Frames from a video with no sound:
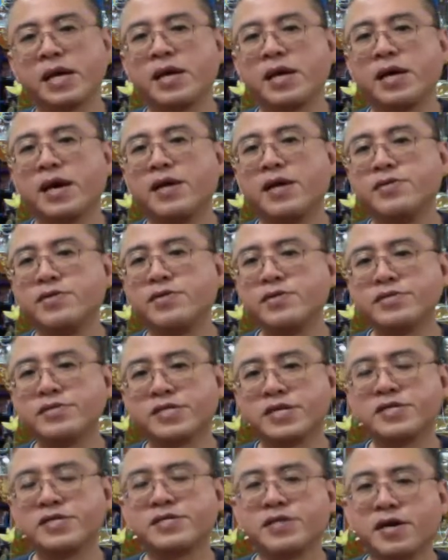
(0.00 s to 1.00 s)
and not
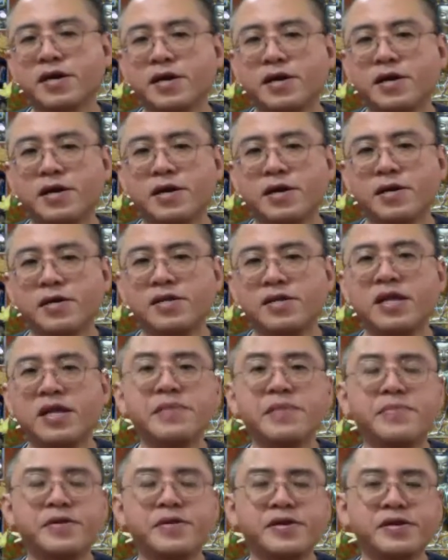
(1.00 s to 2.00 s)
just
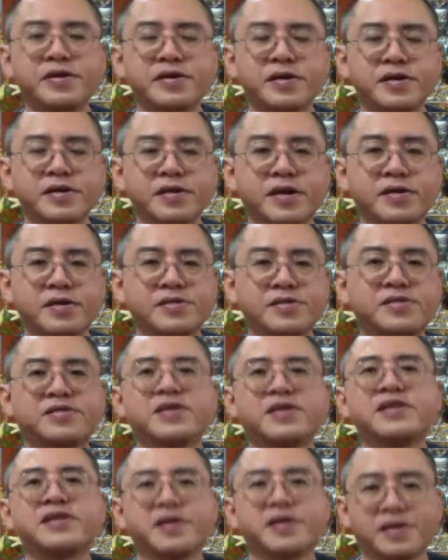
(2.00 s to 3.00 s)
labeling it as
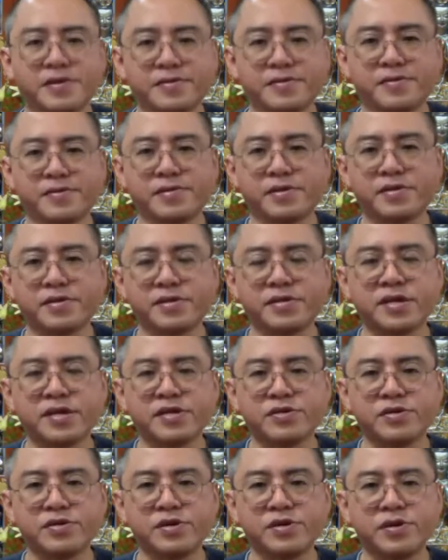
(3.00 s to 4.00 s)
thinking in
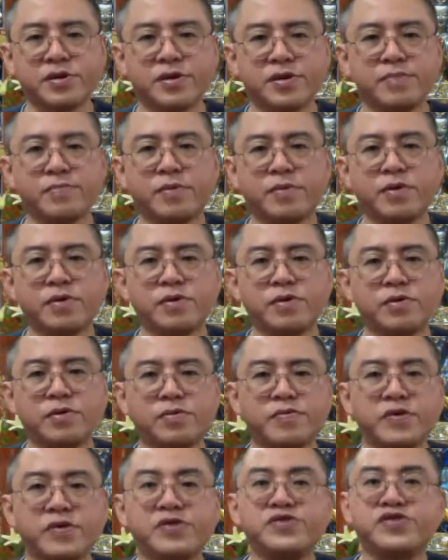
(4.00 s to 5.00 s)
such a
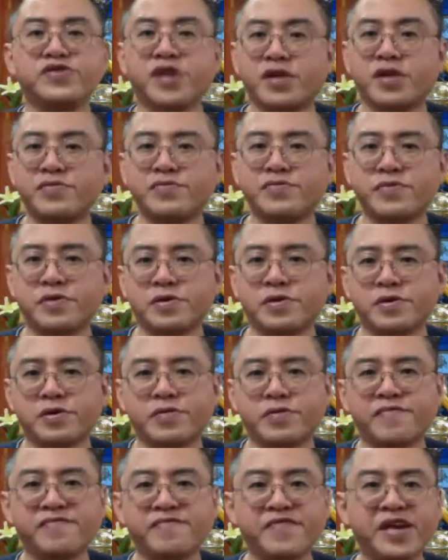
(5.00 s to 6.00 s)
more very
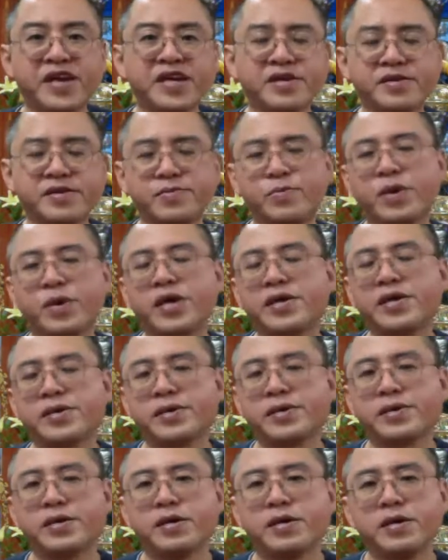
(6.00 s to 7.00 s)
general, vague way.
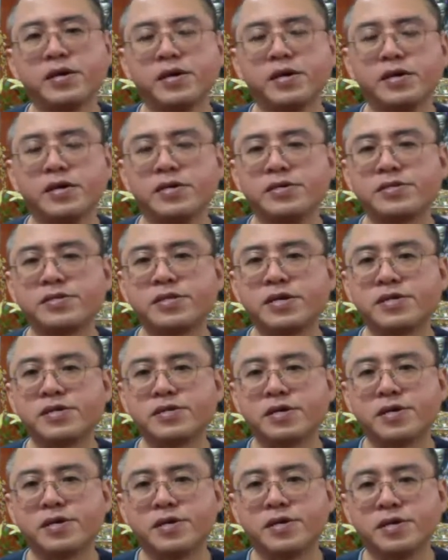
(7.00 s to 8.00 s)

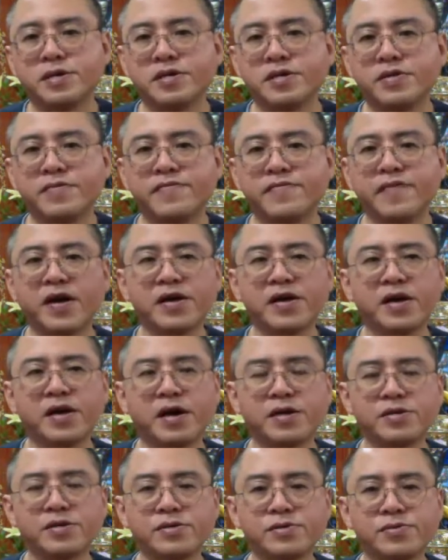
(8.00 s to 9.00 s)
Instead, invite
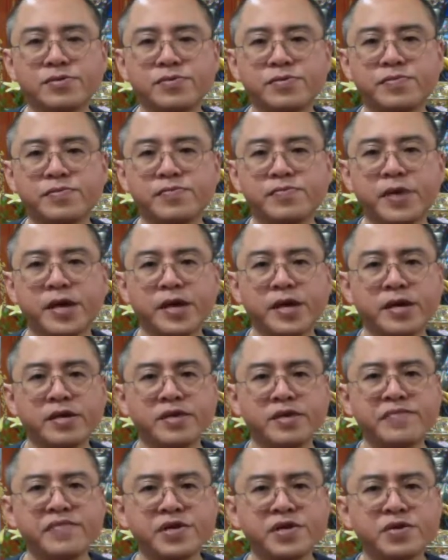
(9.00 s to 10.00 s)
us to pay
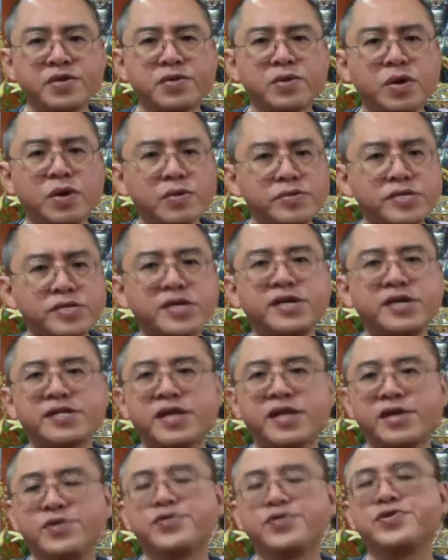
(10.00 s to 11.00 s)
even closer
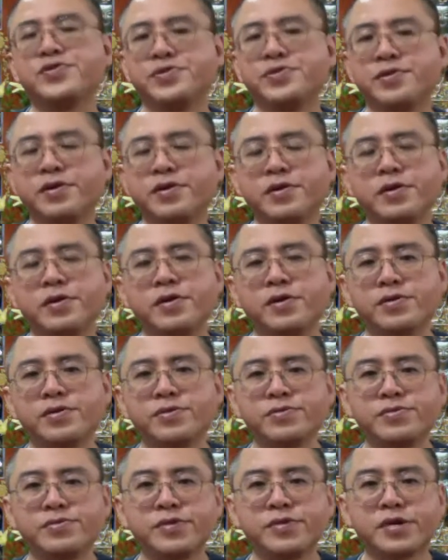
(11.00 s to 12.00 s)
attention
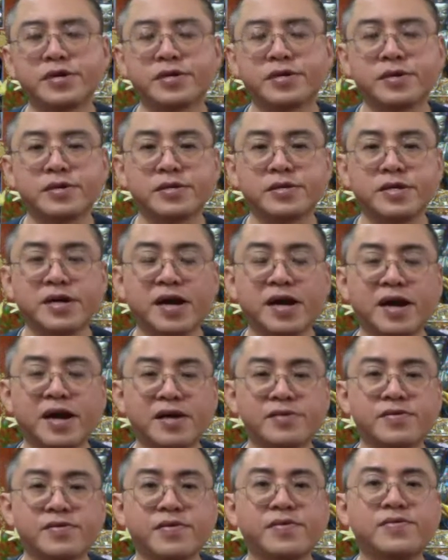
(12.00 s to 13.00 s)
to the
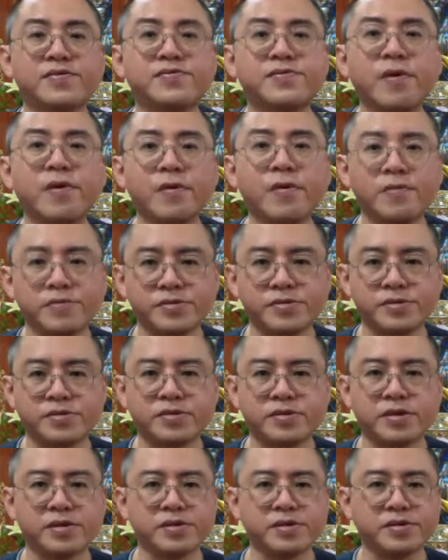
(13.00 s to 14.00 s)
kinds of thoughts
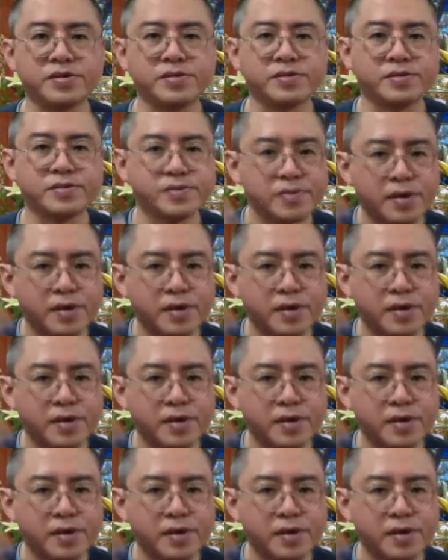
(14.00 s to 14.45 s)
that is